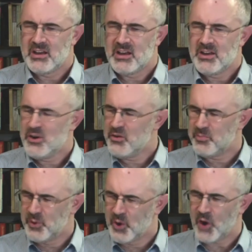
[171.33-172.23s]
You've
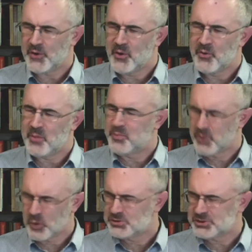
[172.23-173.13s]
brought
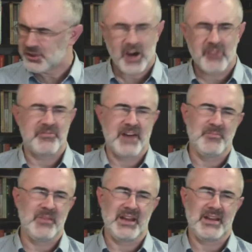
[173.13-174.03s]
reproach in our
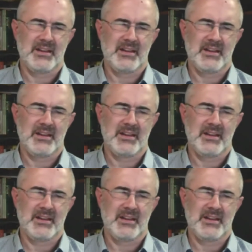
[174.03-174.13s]
family.